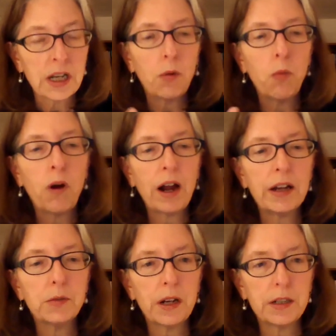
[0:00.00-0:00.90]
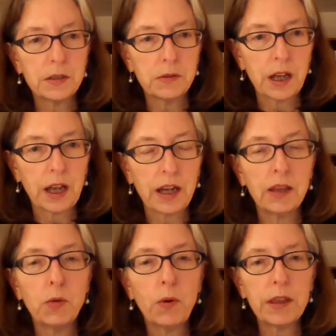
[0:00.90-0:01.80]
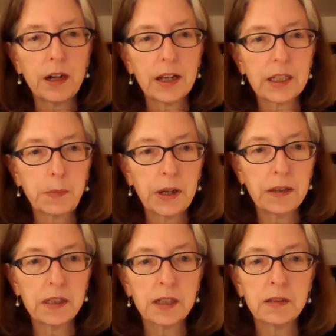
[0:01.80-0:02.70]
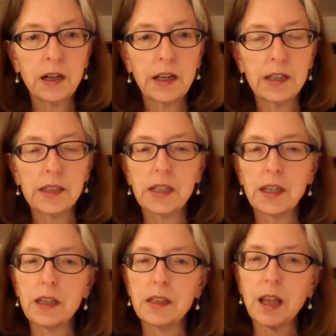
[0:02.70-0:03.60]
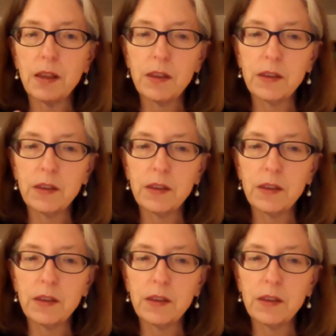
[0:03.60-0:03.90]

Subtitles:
Now, why do I do that? And the way that I explain this to clients is